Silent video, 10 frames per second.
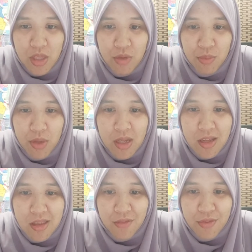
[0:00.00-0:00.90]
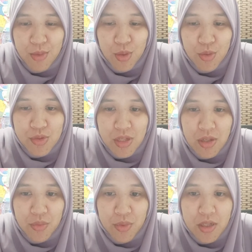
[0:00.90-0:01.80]
Can we put anything from the
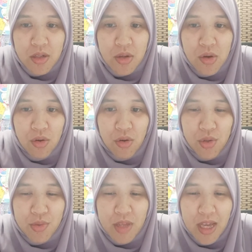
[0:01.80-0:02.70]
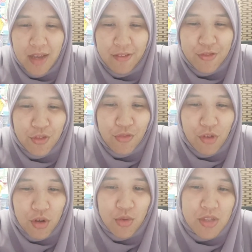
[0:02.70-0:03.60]
closing word, or do we have to
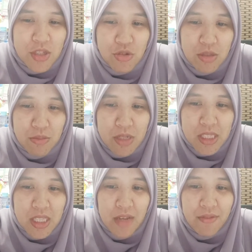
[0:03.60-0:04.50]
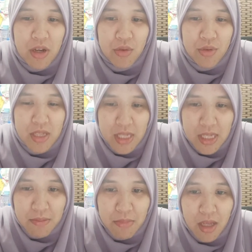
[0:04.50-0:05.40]
follow the suitability of our
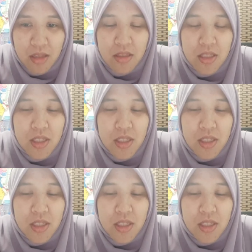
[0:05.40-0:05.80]
email?